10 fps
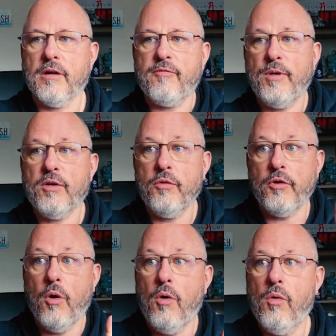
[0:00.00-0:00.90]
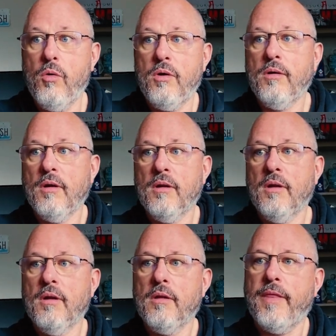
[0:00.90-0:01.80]
If we don't know,
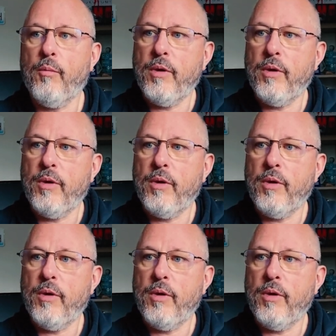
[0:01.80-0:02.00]
then